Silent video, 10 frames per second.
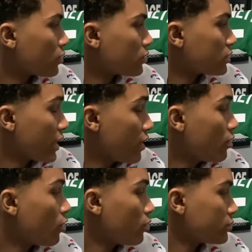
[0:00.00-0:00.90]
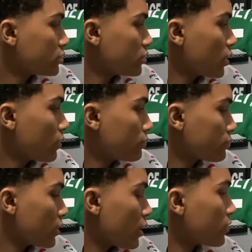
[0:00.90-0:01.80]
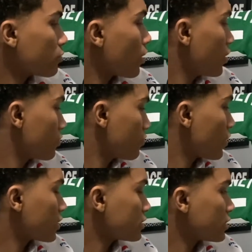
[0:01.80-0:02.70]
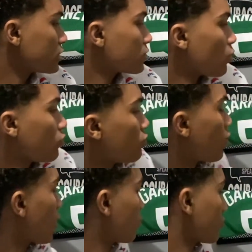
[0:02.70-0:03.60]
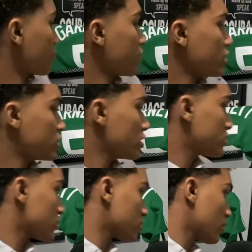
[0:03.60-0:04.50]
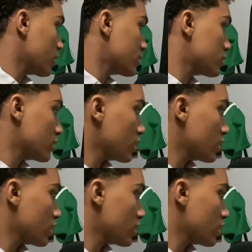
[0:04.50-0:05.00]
take-homes, you know. And why the fuck is this so far from me? Jesus Christ.